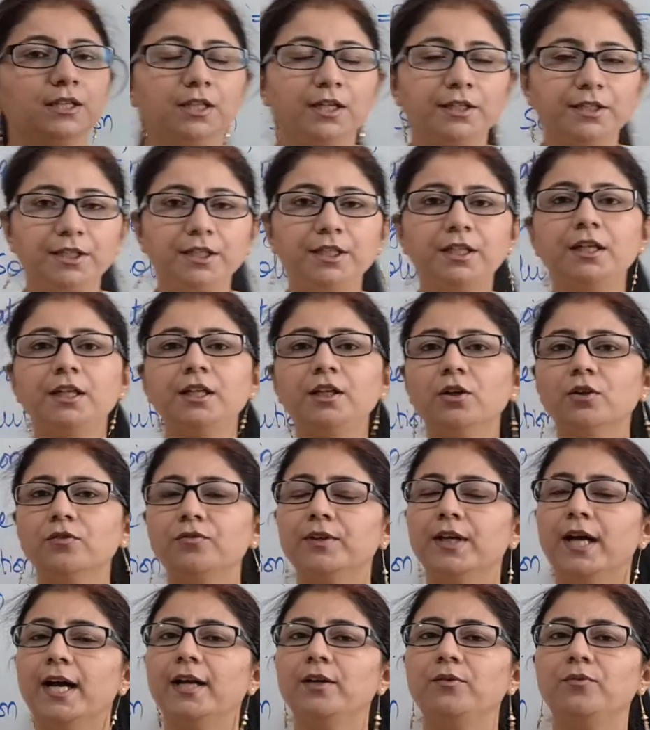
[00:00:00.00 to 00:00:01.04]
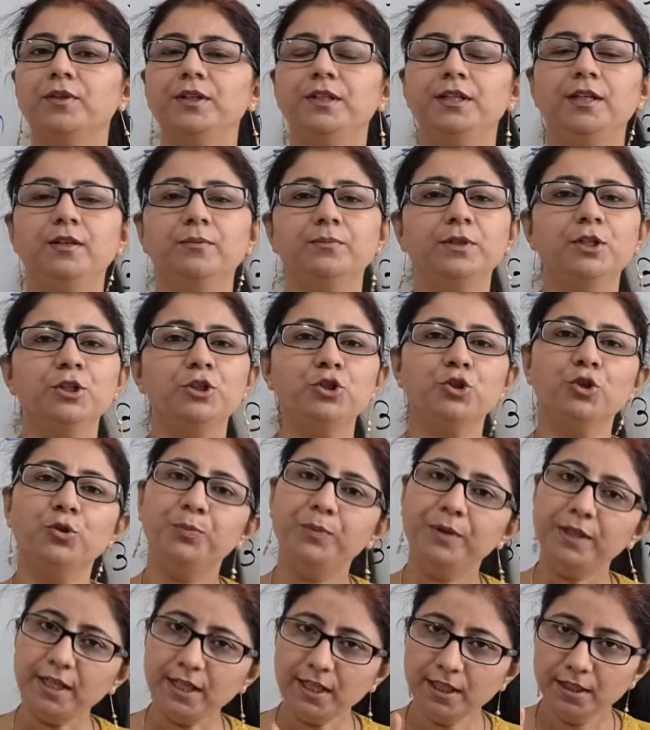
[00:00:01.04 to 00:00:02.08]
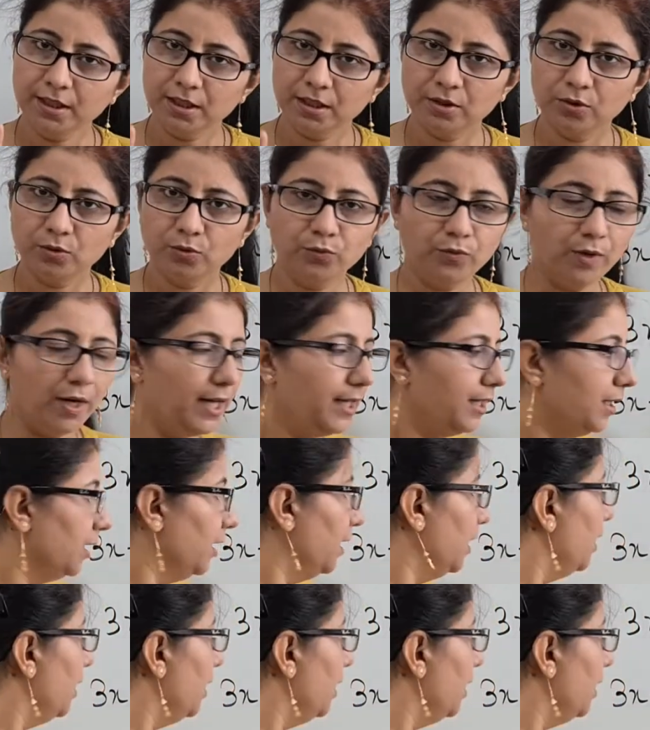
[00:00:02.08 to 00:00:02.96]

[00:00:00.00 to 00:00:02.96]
the degree of that variable should be 1.